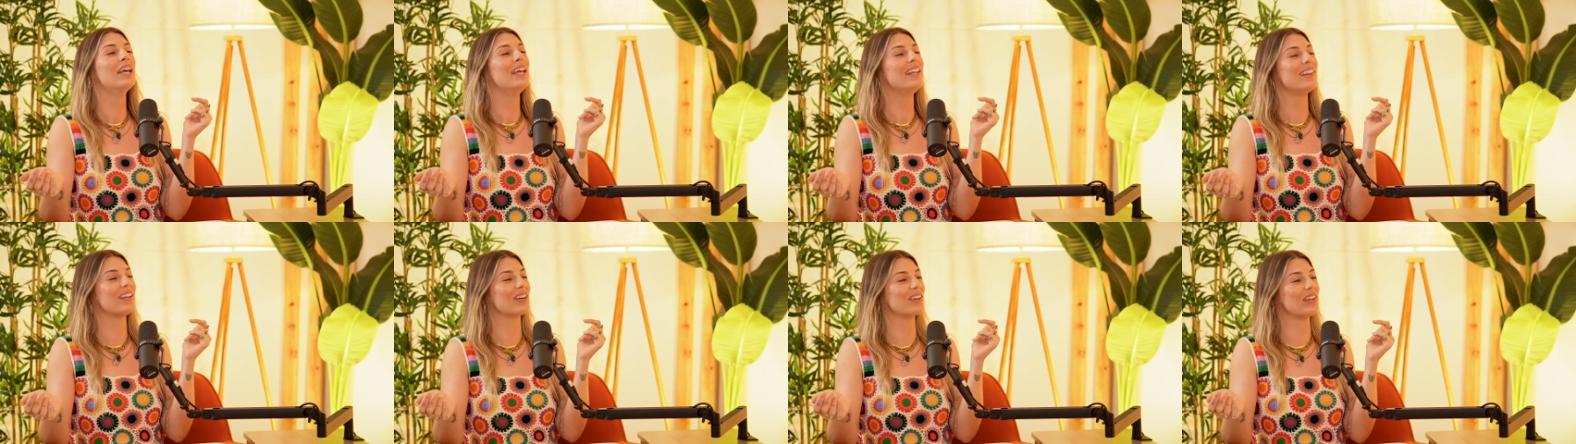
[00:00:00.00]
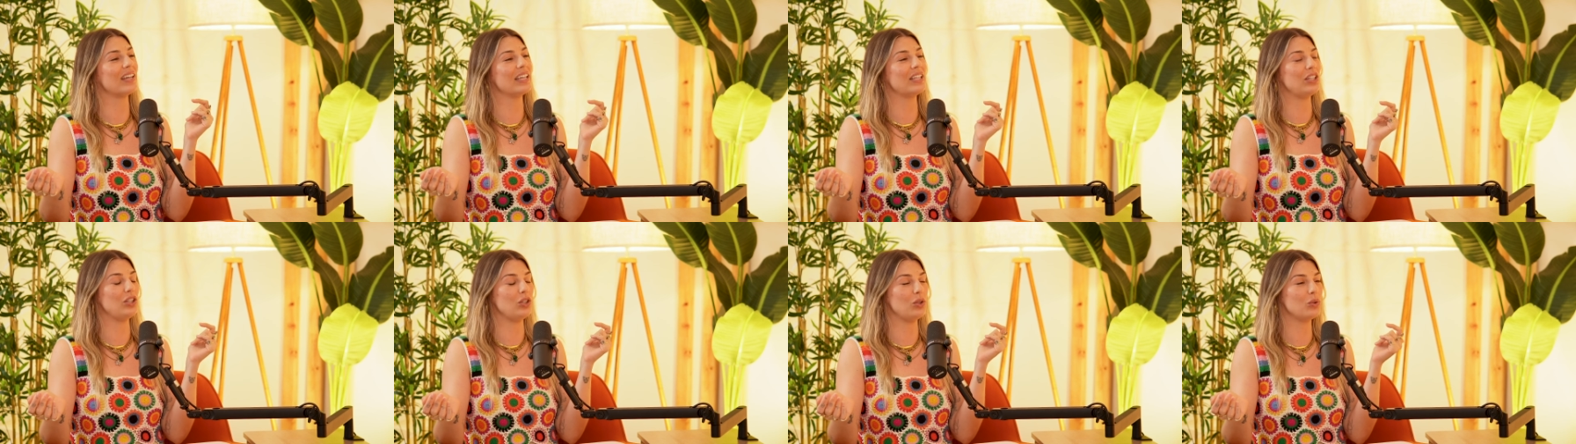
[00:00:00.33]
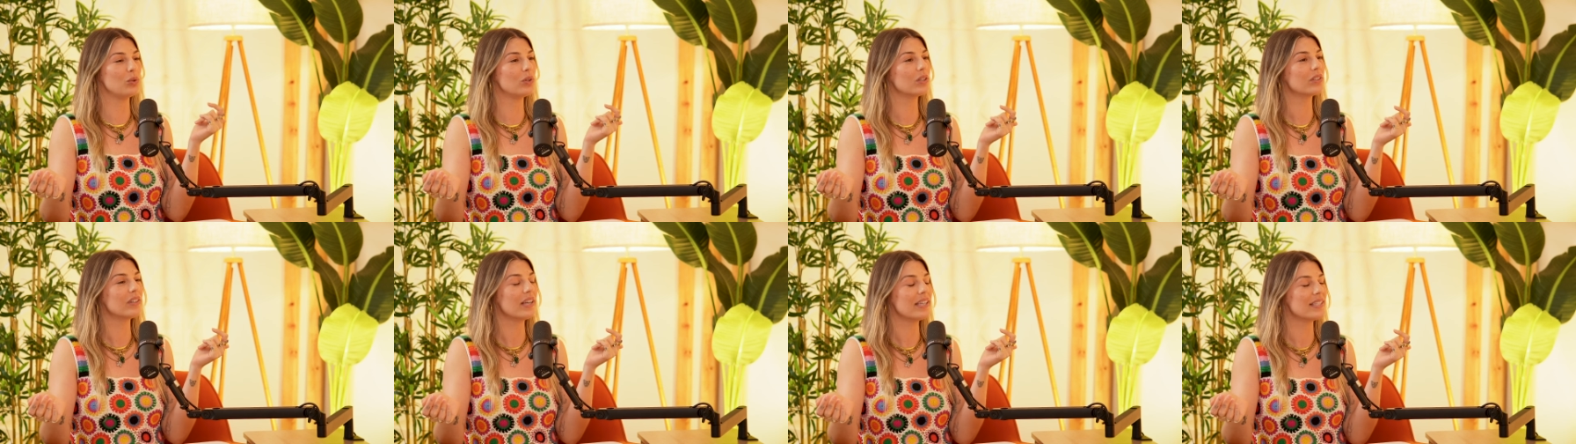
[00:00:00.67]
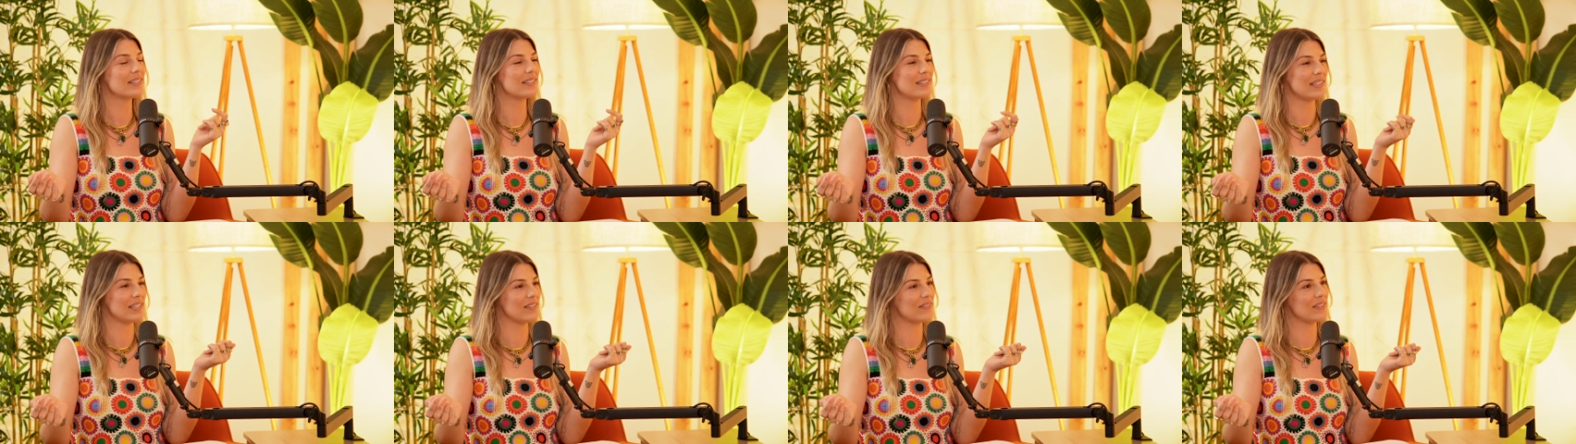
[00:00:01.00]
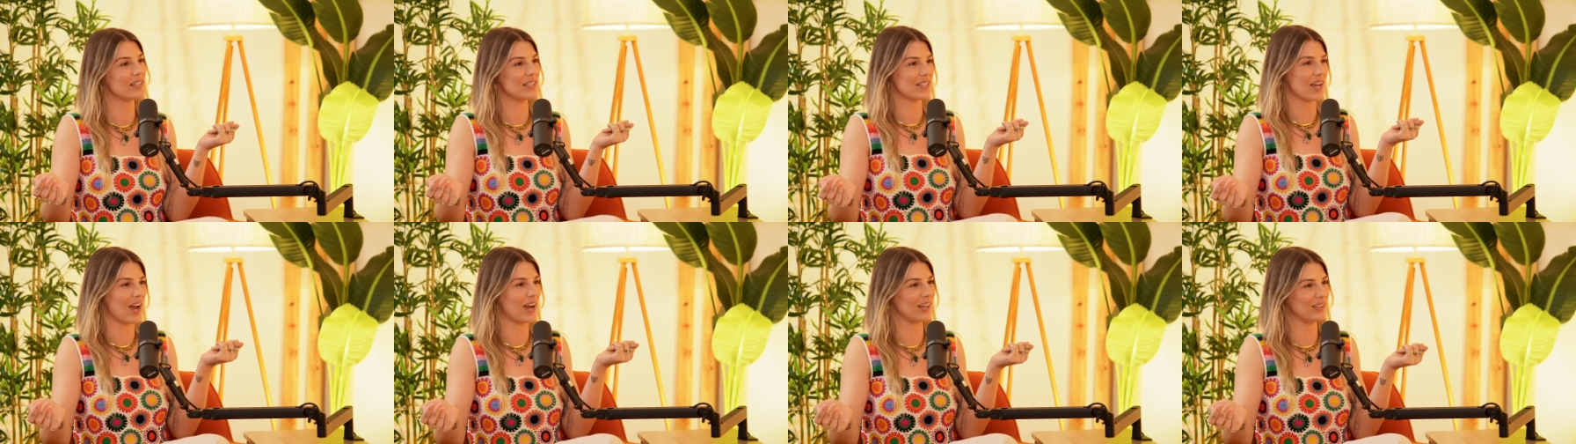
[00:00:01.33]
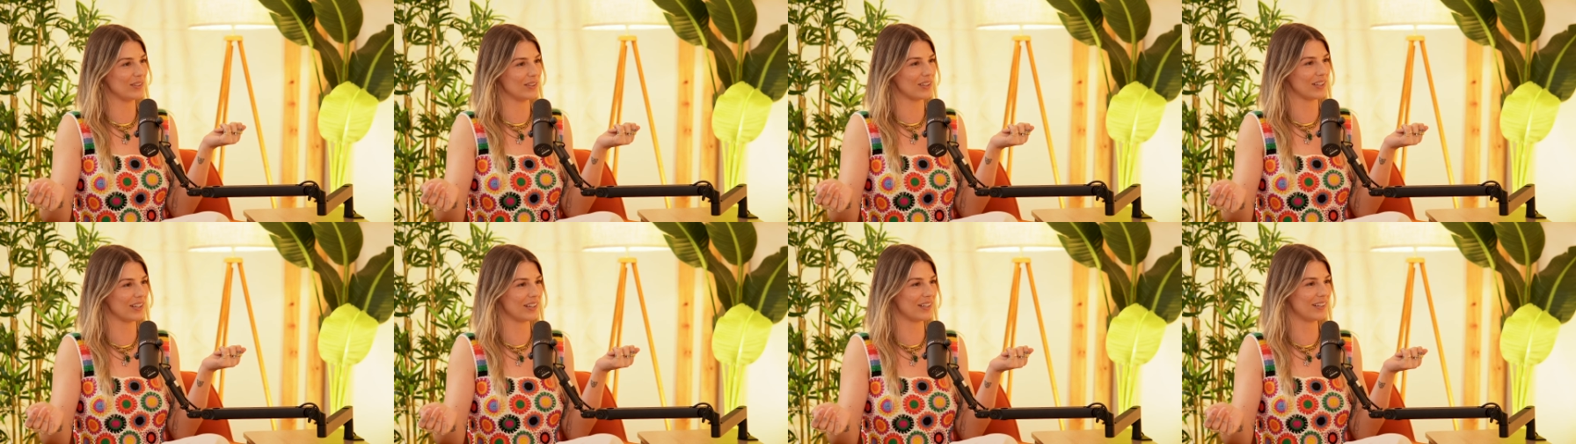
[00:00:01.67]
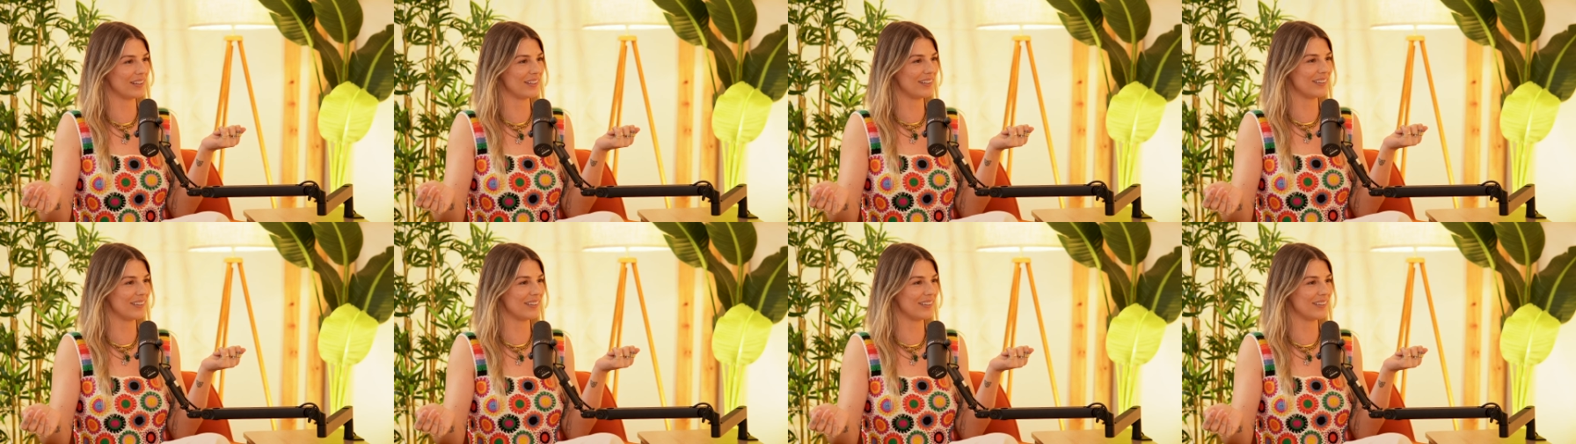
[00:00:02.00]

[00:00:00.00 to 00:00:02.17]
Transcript: They're like, "You look like Steven Tyler."